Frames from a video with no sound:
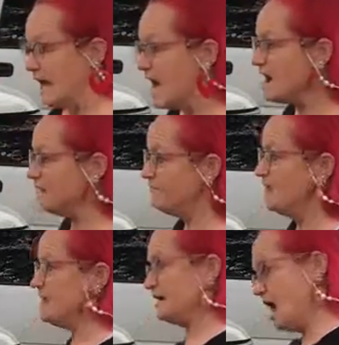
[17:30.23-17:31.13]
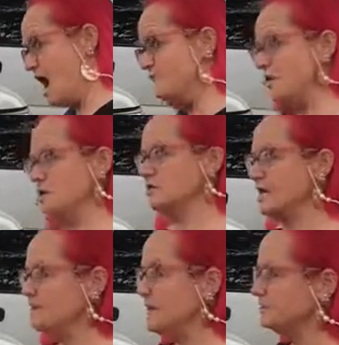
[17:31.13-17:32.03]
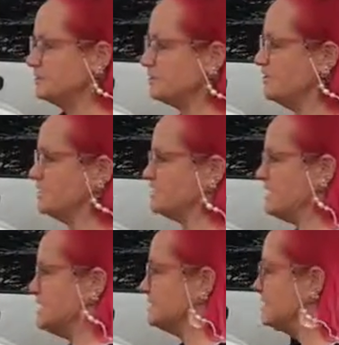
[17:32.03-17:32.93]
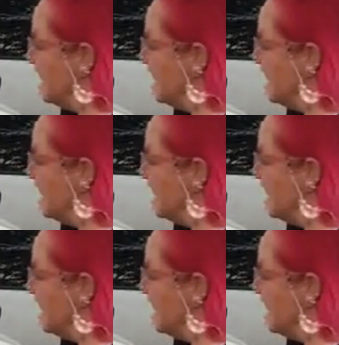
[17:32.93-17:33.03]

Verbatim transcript: Love covers a multitude of sins.